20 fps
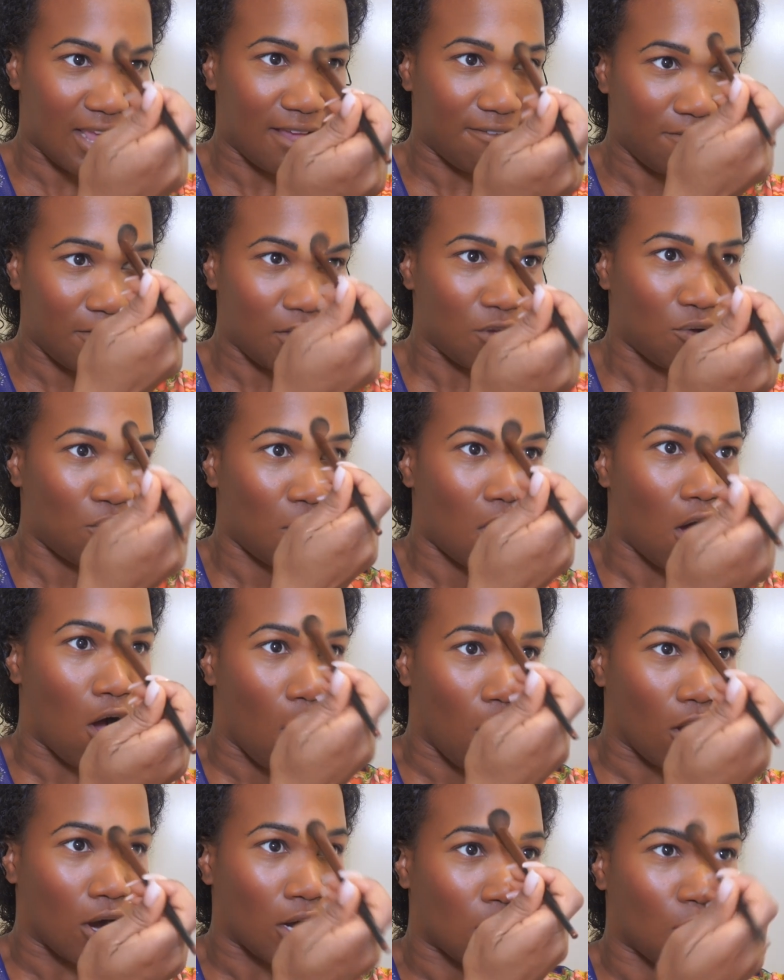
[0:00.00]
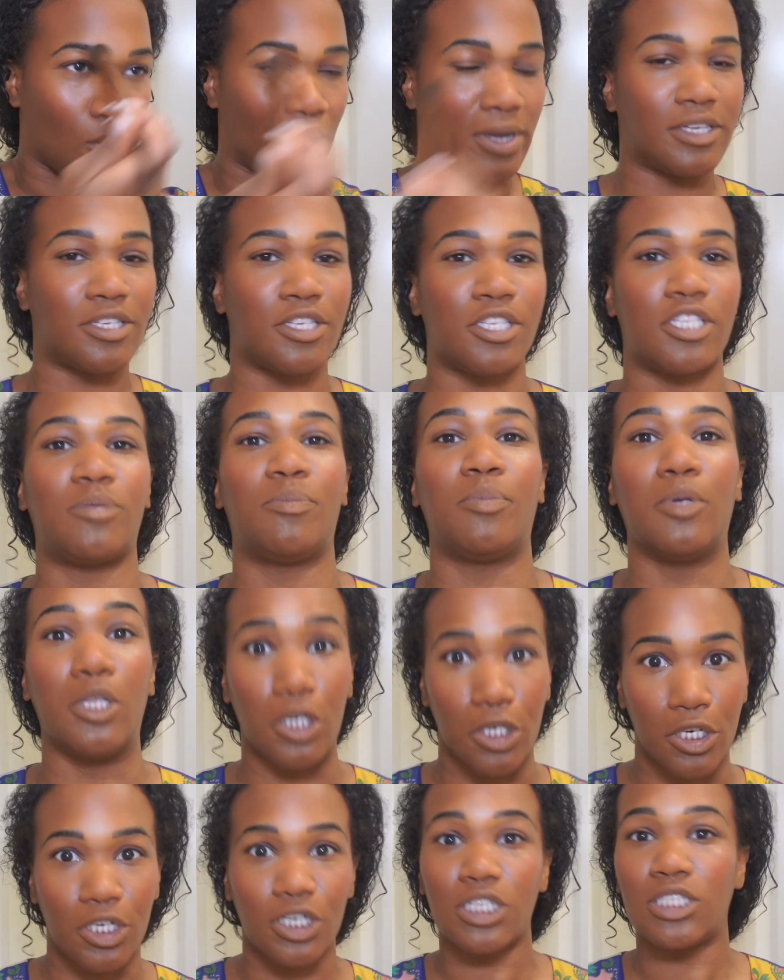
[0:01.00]
if you are going to
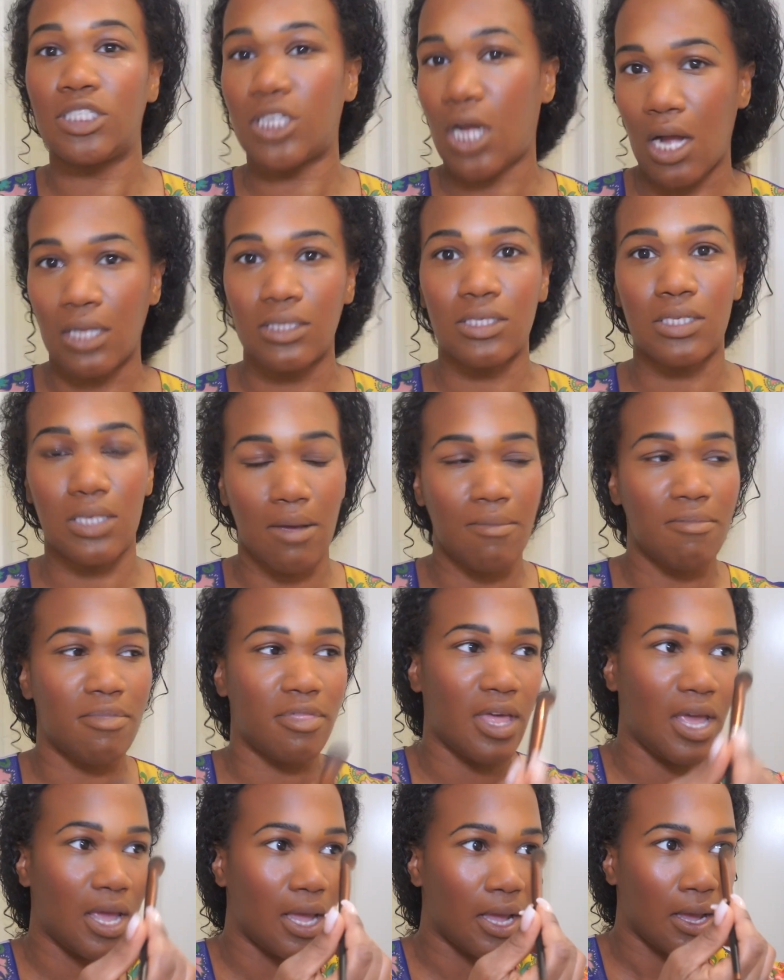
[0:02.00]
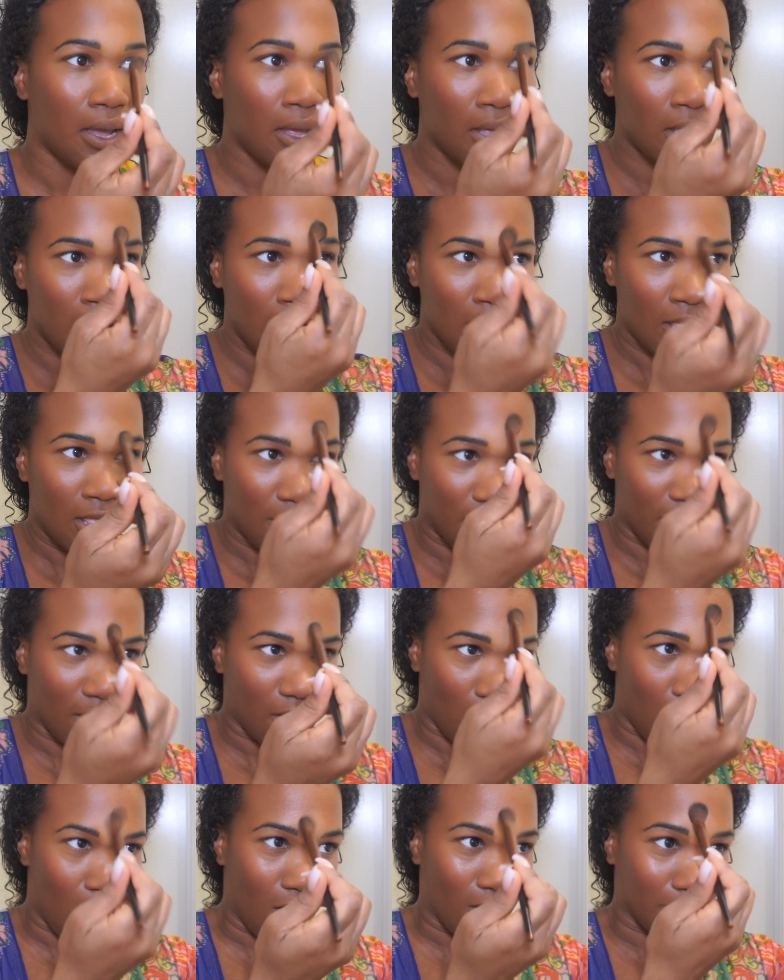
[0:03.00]
splurge on something,
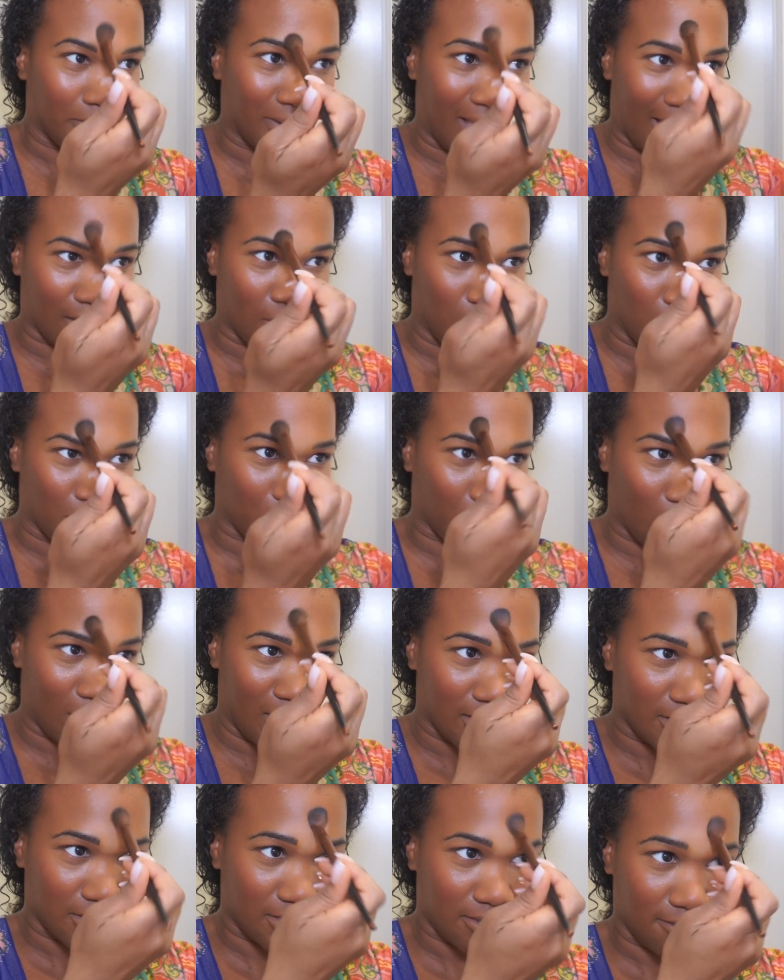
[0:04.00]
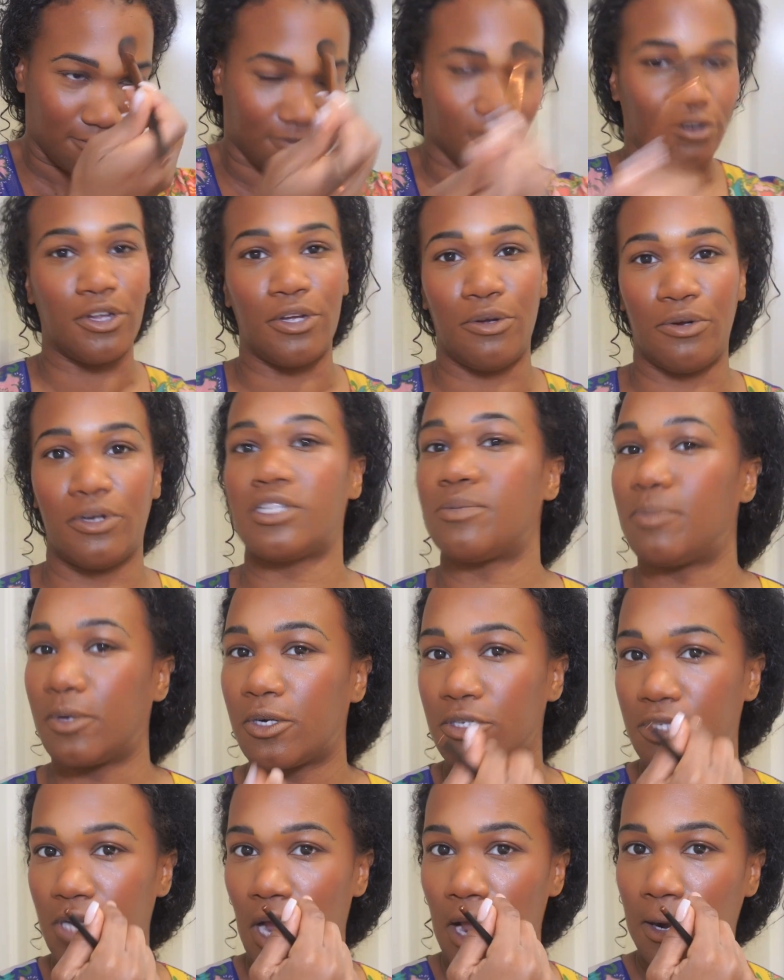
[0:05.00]
there are Black-owned brands for you to
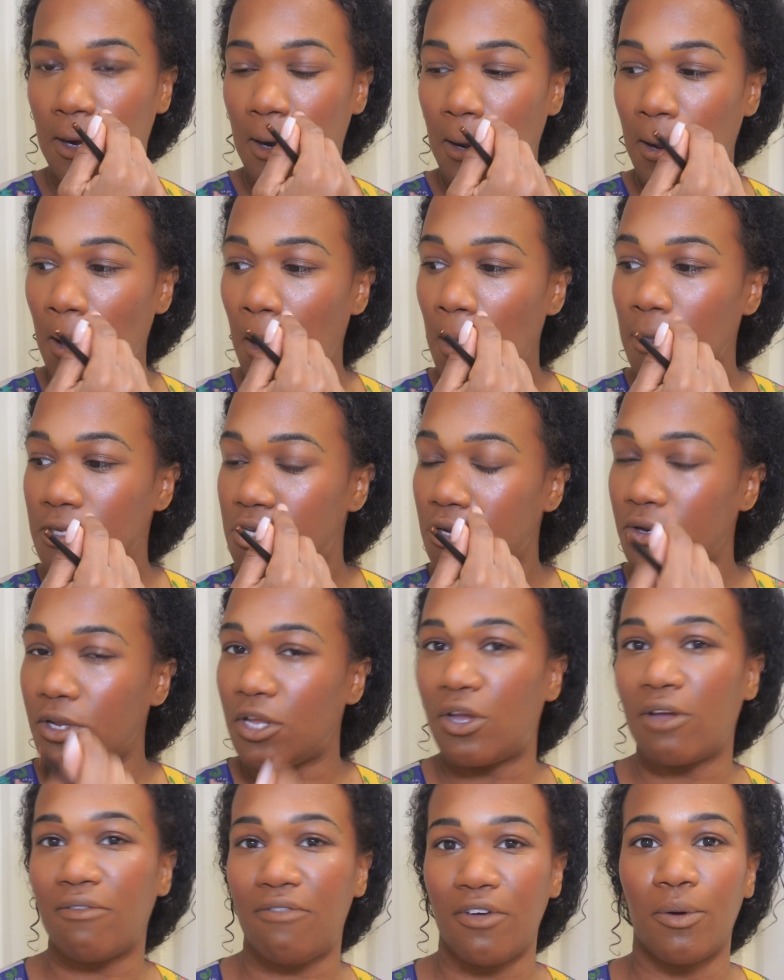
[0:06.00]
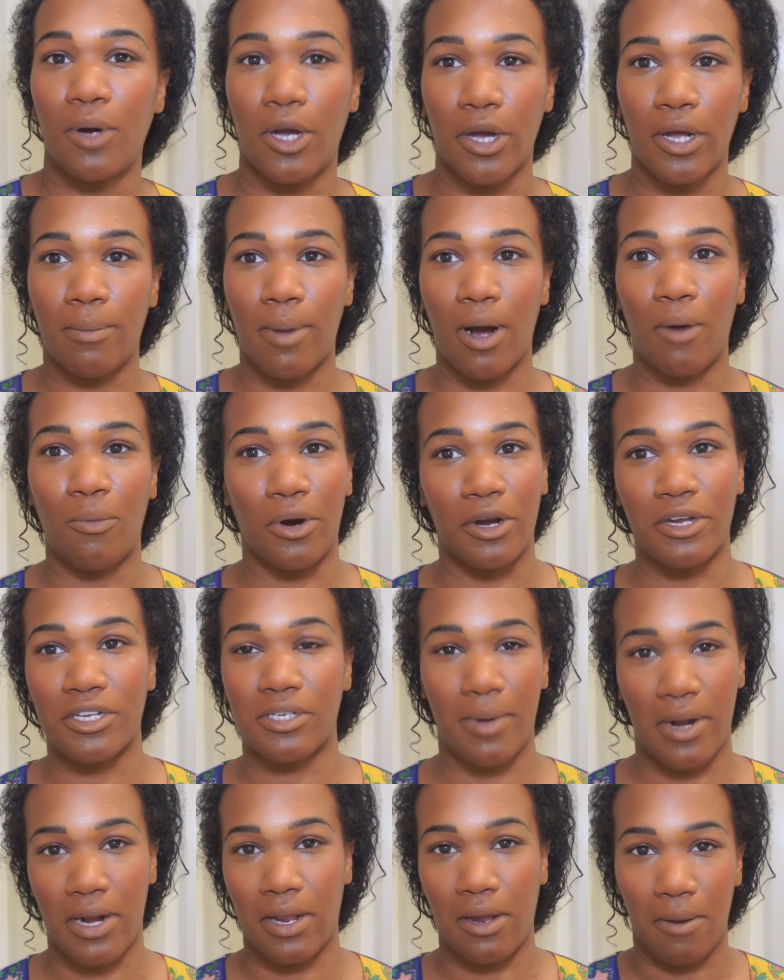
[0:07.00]
splurge on, so you can feel good about where you're
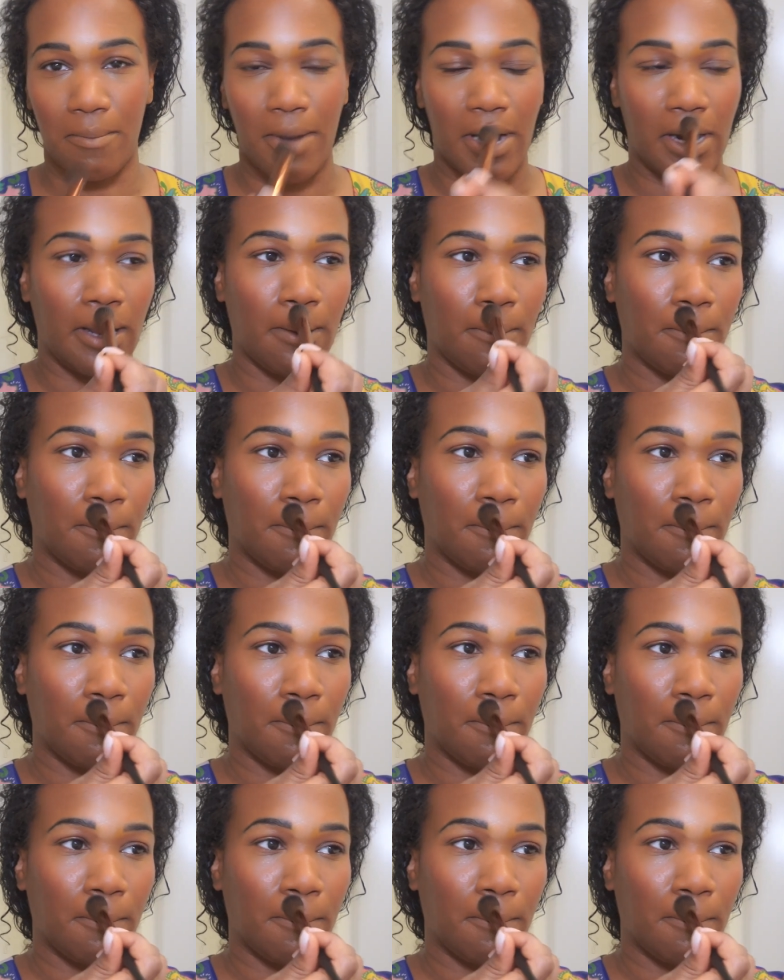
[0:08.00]
spending your money.